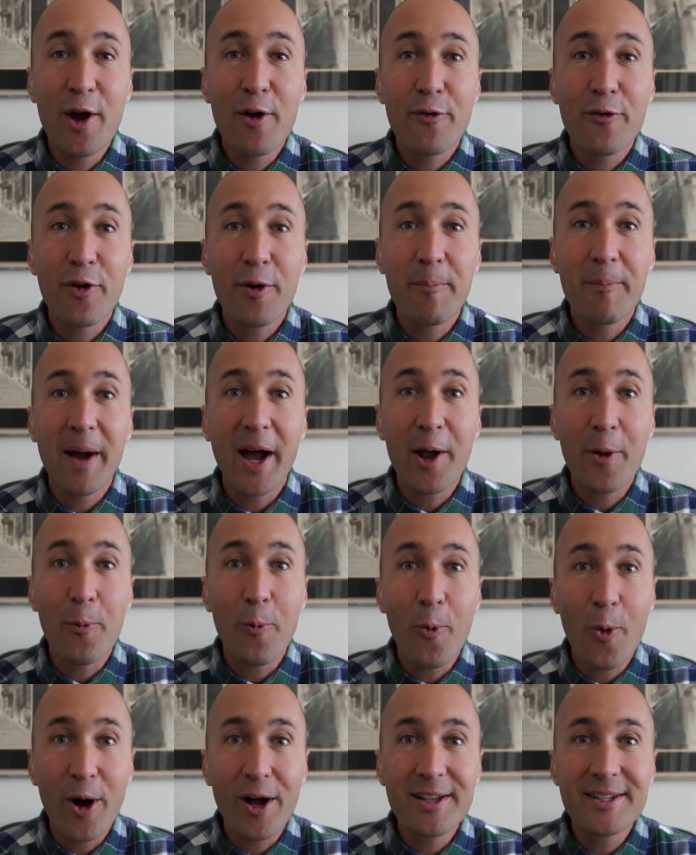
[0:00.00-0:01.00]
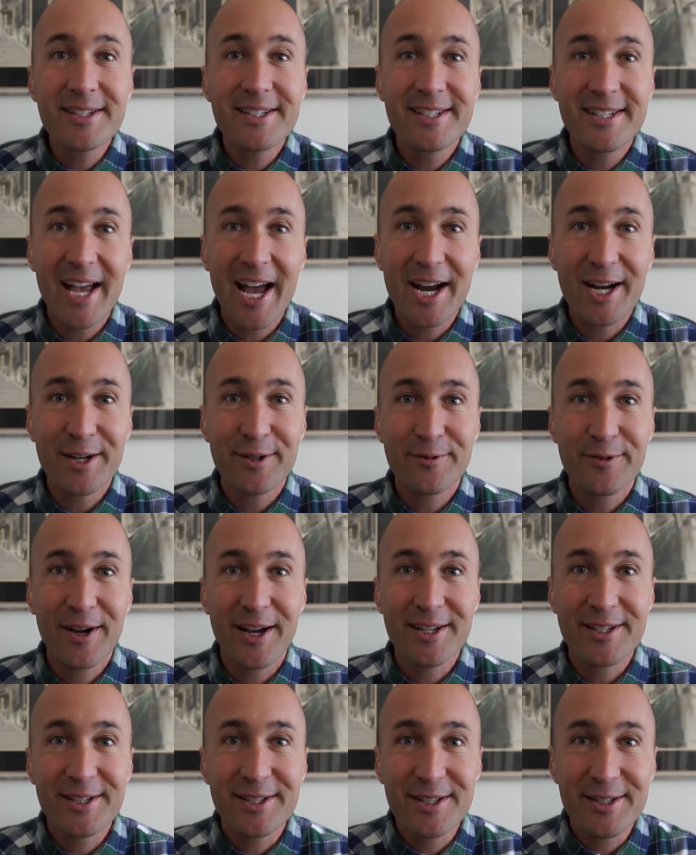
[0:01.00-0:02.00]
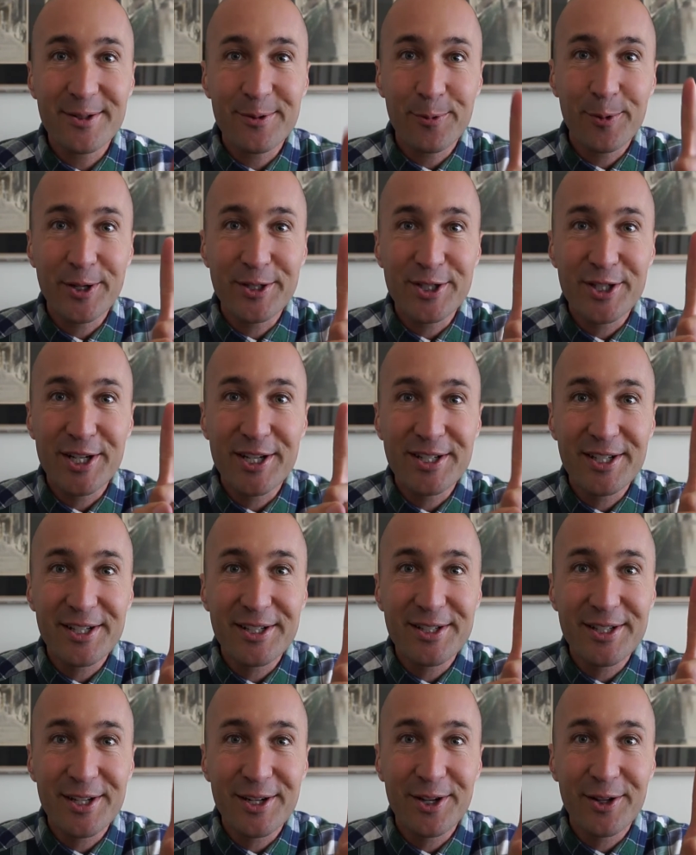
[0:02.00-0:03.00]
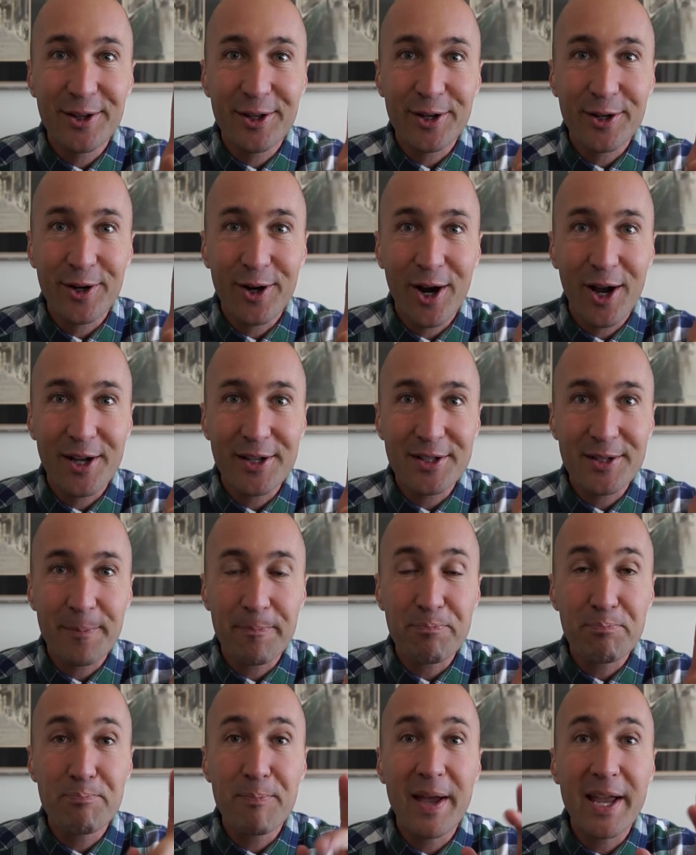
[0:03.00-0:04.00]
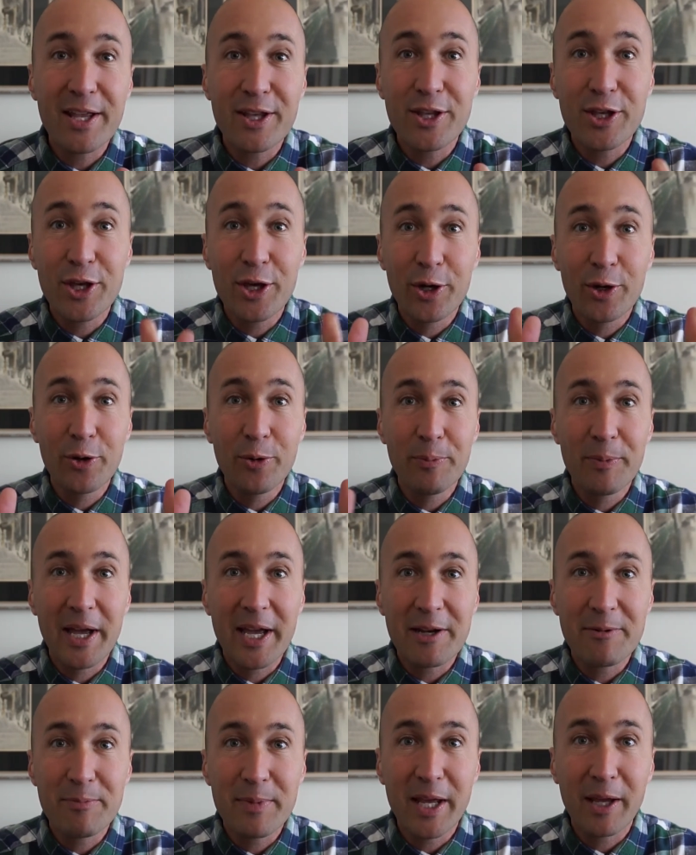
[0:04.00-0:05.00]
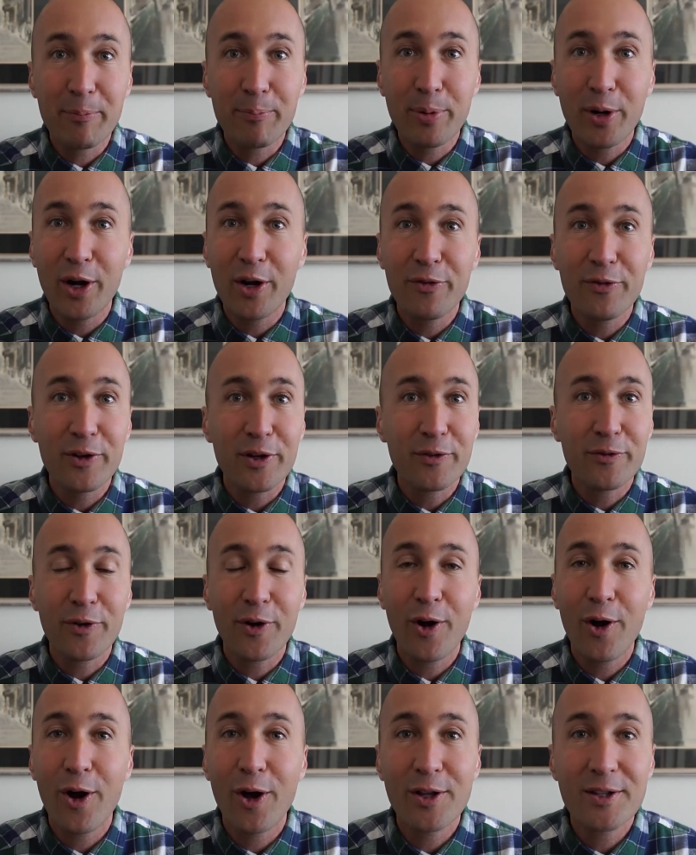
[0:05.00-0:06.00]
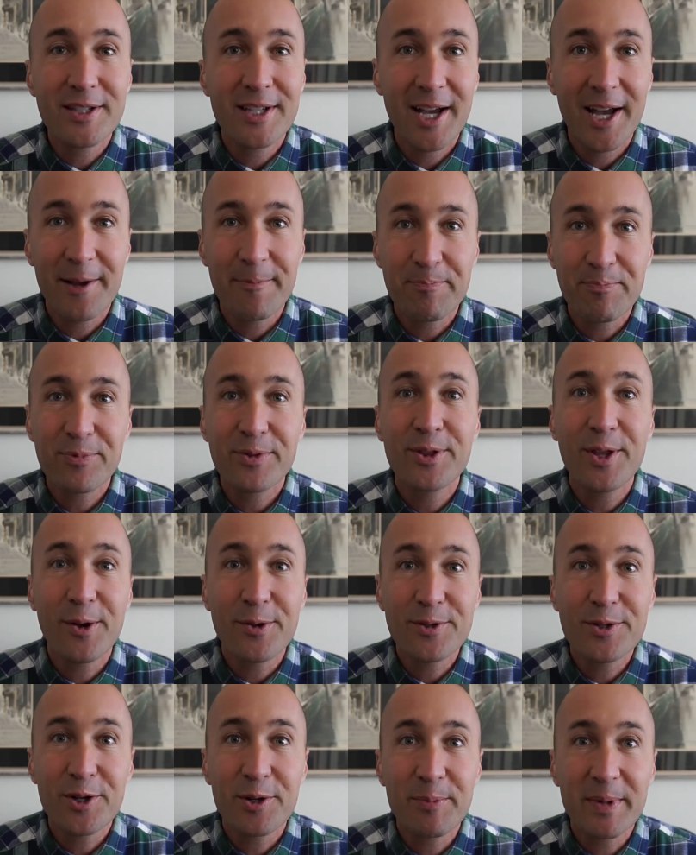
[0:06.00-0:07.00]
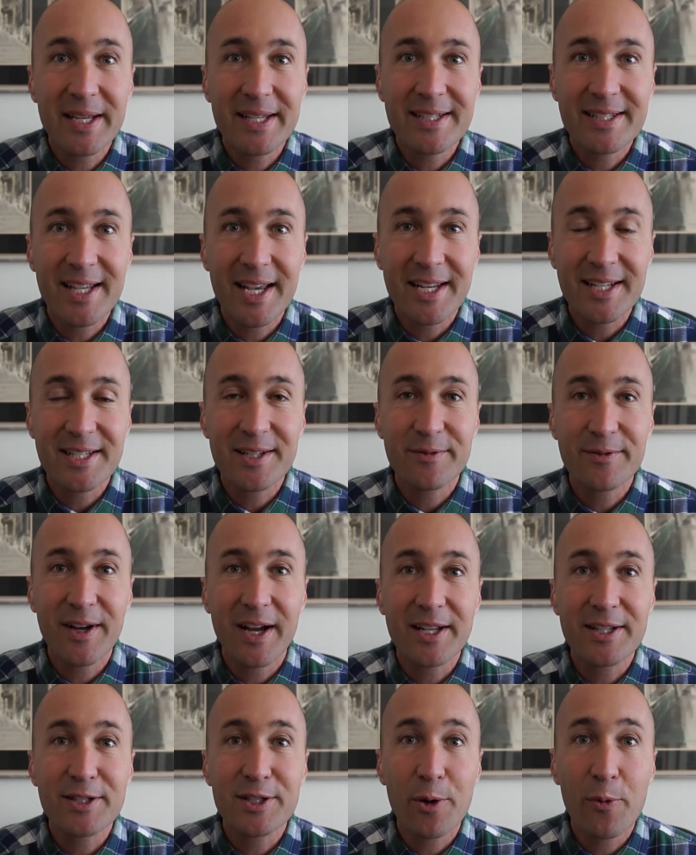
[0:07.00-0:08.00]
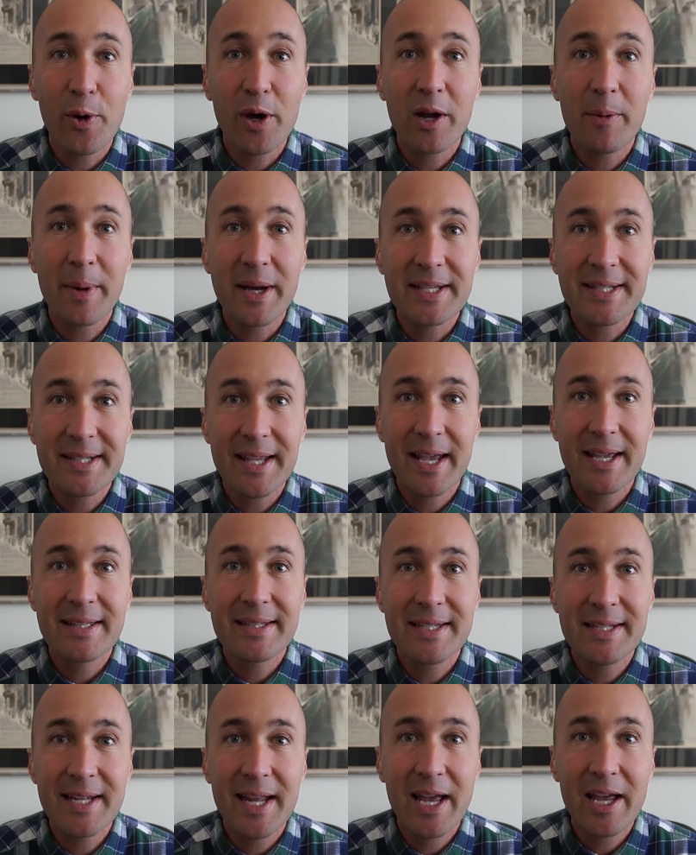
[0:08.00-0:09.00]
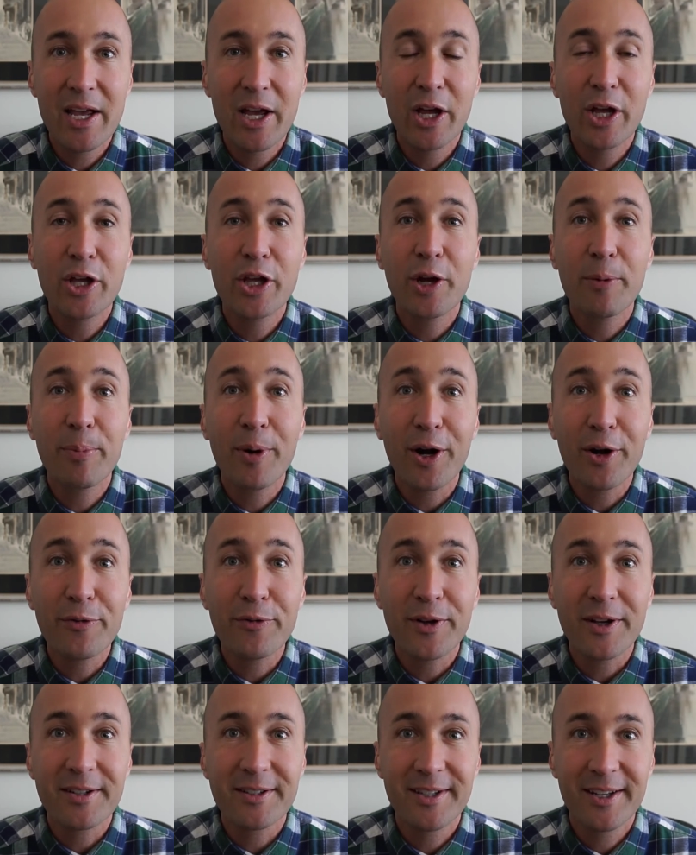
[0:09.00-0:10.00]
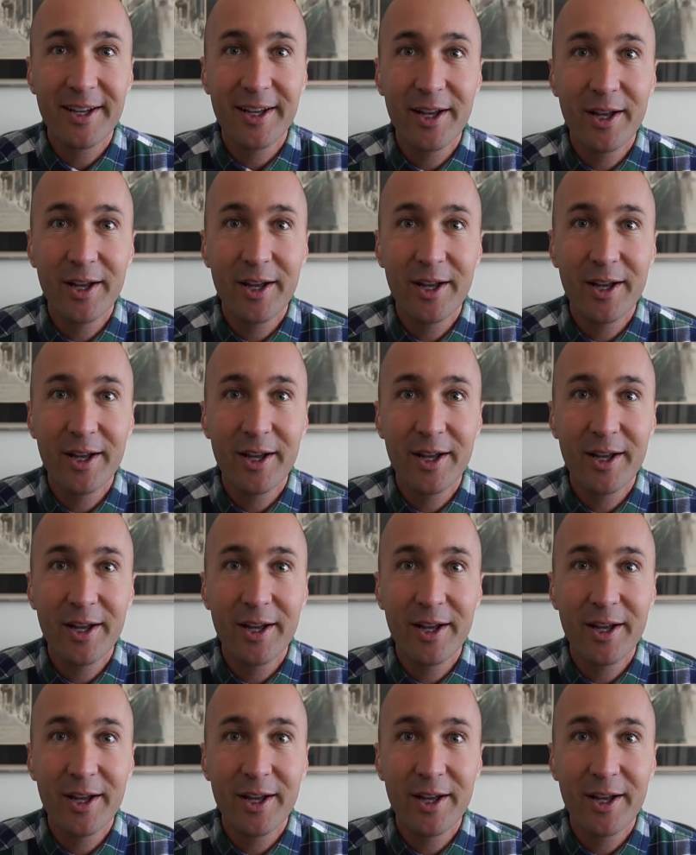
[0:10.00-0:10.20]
For by one sacrifice, what Jesus did on the cross made you, made me perfect for all time, those who are being sanctified. So what am I saying today? You're perfect.